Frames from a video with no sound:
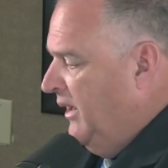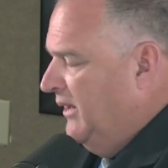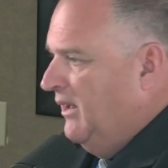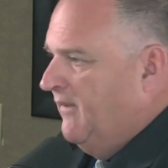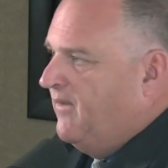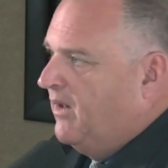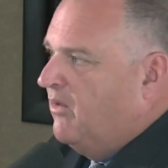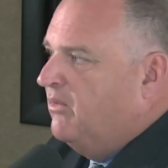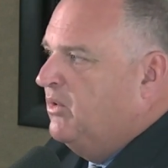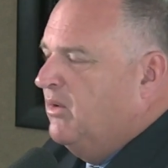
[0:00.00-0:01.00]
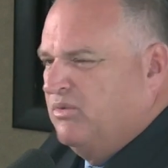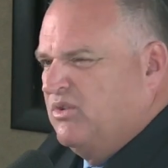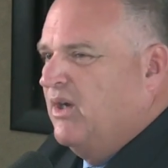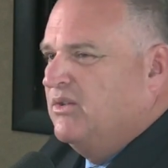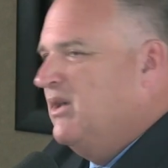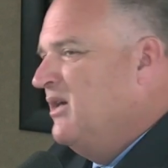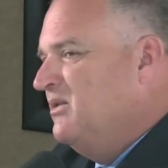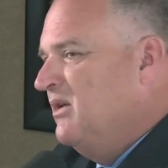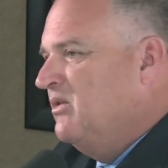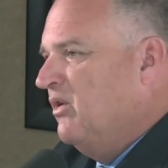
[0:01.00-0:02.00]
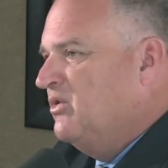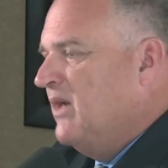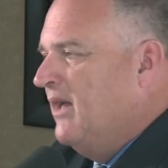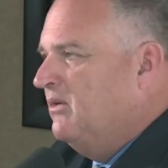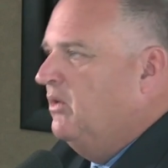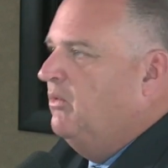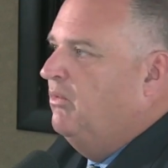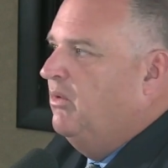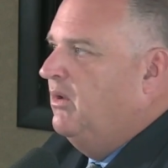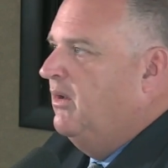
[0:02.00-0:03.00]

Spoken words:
And then if they're going to obstruct justice or try to